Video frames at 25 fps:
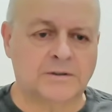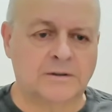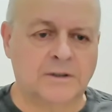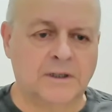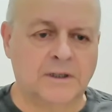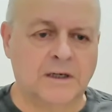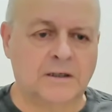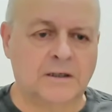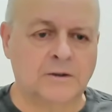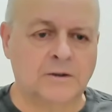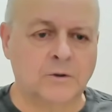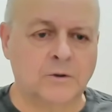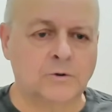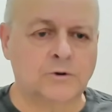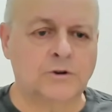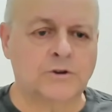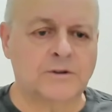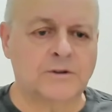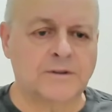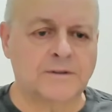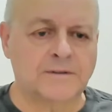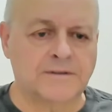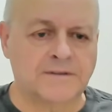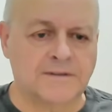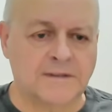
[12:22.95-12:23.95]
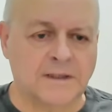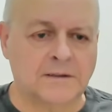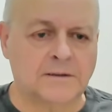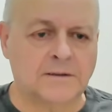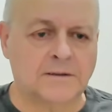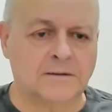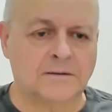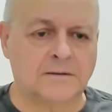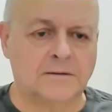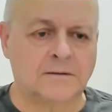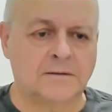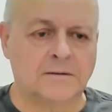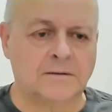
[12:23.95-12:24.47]
they are not such
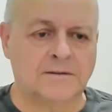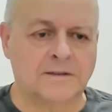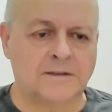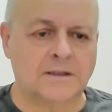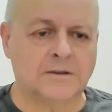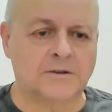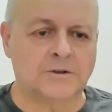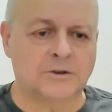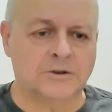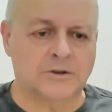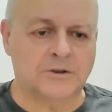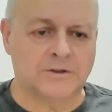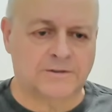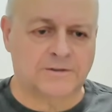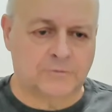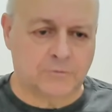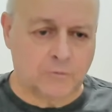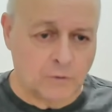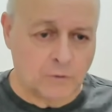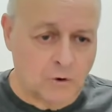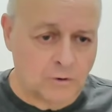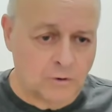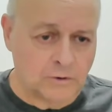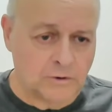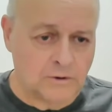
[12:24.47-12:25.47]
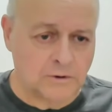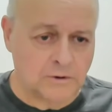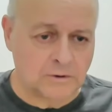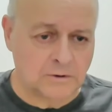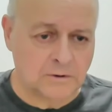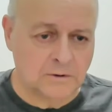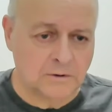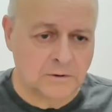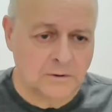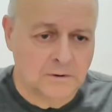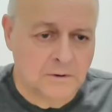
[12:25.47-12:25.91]
such strong